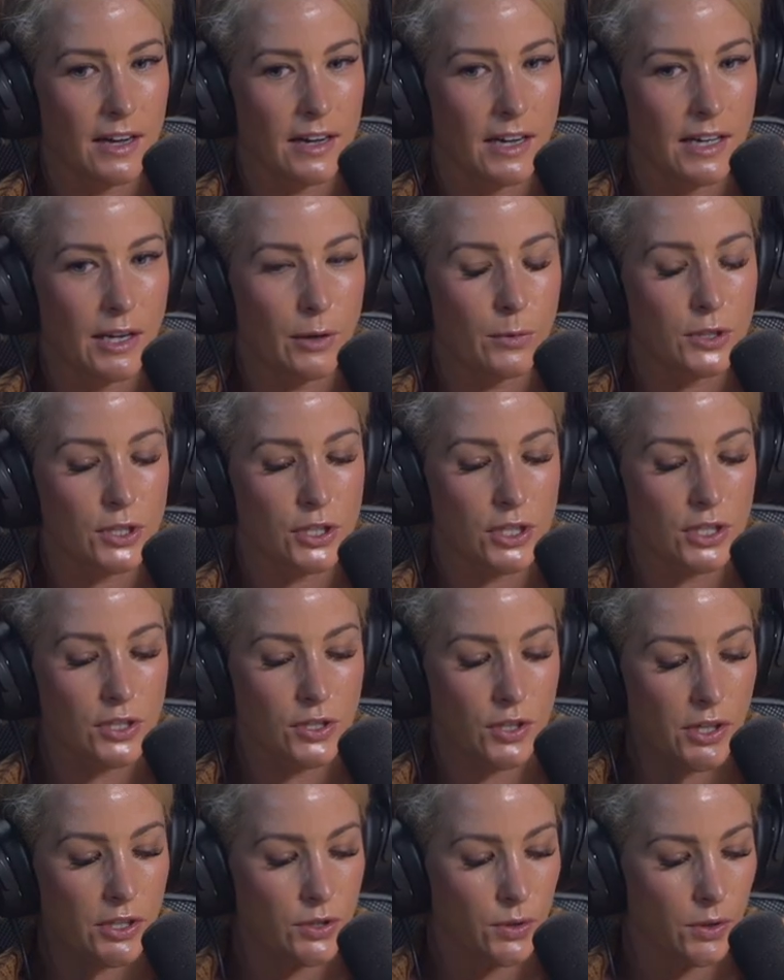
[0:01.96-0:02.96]
It was just
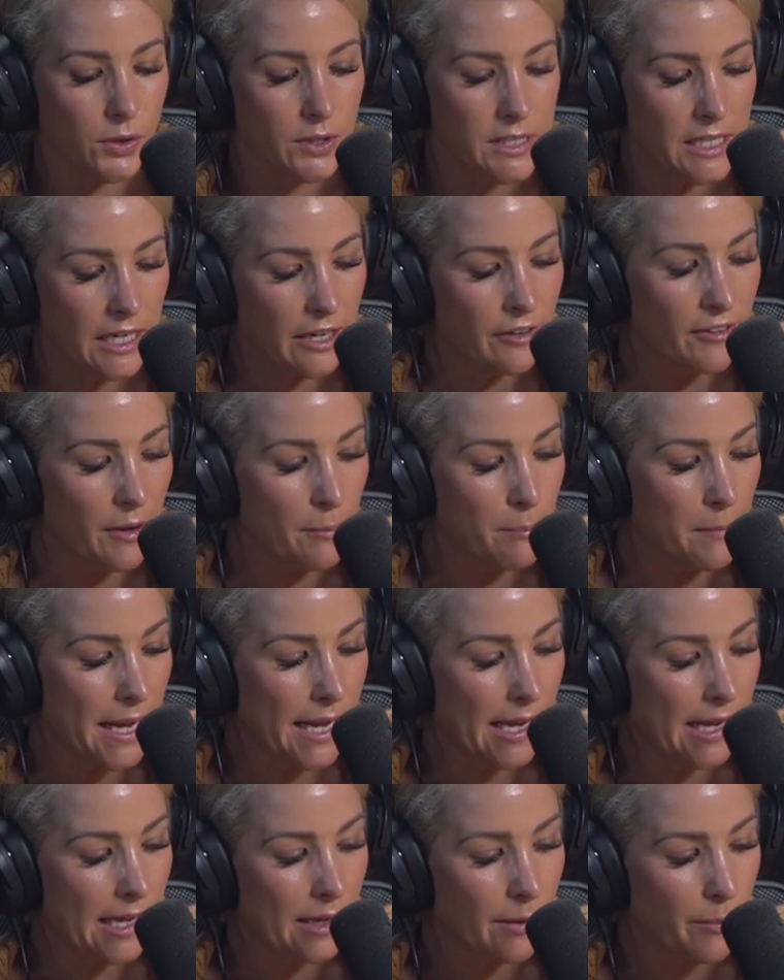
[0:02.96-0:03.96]
so daunting for
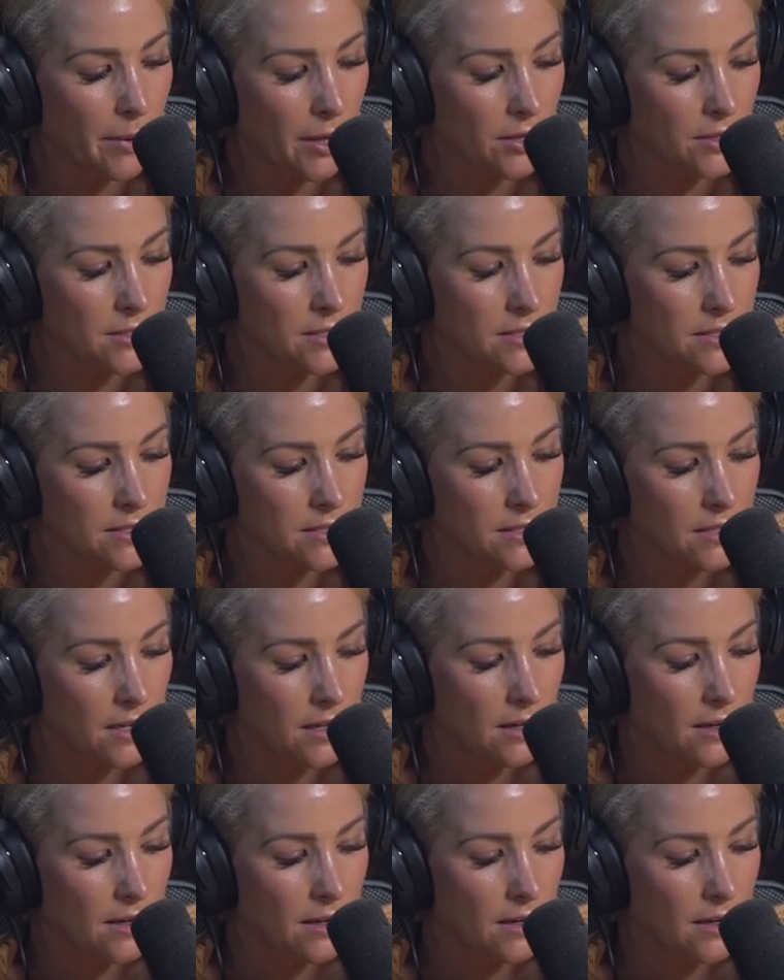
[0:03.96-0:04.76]
me because